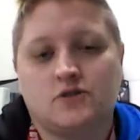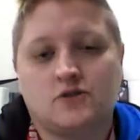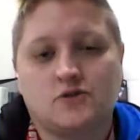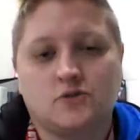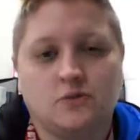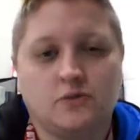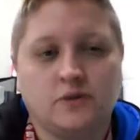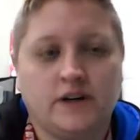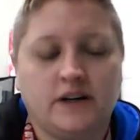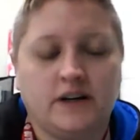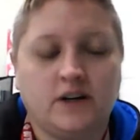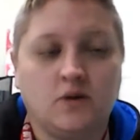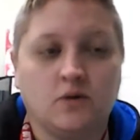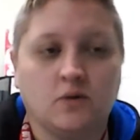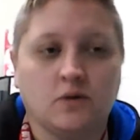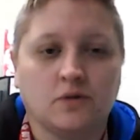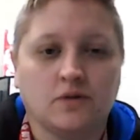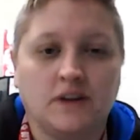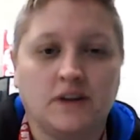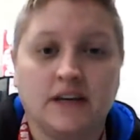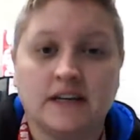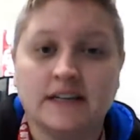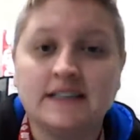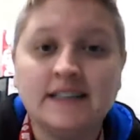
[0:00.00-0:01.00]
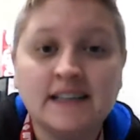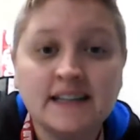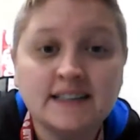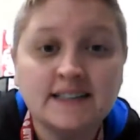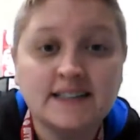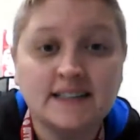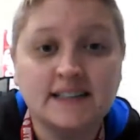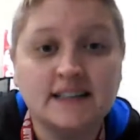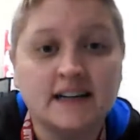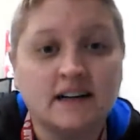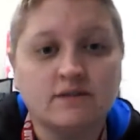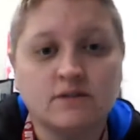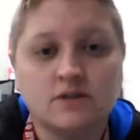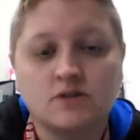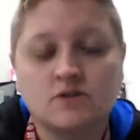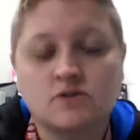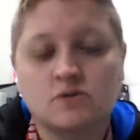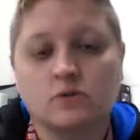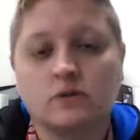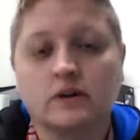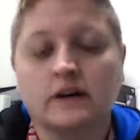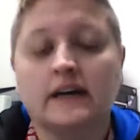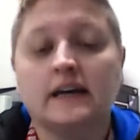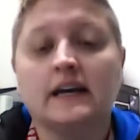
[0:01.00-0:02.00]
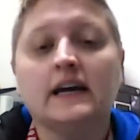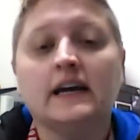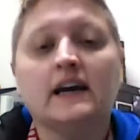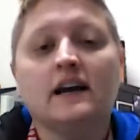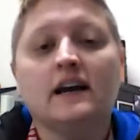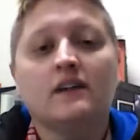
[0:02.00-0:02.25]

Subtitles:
story or the intensity of the story,